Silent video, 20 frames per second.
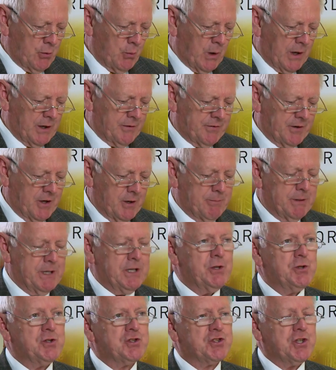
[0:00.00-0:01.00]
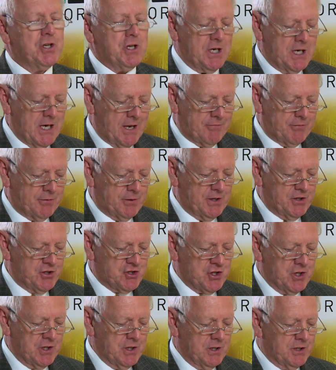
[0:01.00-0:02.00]
Wi-Fi be used to
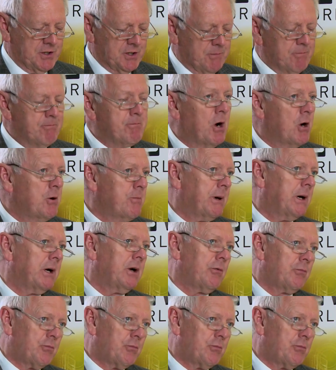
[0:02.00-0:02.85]
leverage the mobile